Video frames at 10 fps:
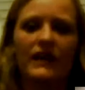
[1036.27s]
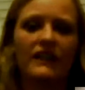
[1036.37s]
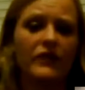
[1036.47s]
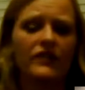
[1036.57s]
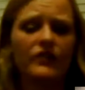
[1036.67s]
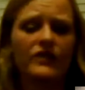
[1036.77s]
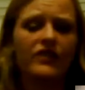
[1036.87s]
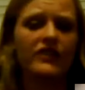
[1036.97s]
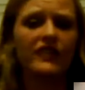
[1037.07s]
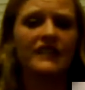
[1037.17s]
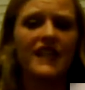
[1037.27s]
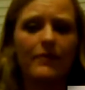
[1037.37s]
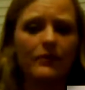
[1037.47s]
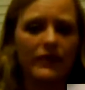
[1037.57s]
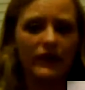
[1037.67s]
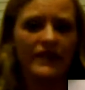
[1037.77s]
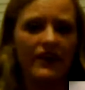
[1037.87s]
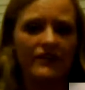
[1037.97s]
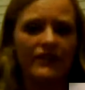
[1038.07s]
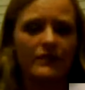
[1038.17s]
And when those little things happen, we go
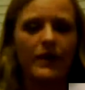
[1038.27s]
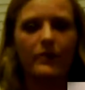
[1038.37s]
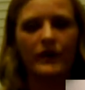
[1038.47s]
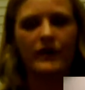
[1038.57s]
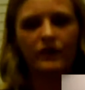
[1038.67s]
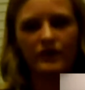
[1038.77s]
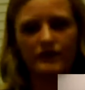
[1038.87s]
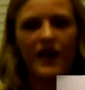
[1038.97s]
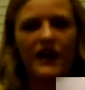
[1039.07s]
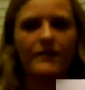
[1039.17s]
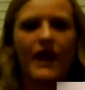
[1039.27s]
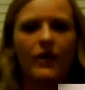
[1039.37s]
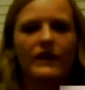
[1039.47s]
down a little bit, but we don't bottom out.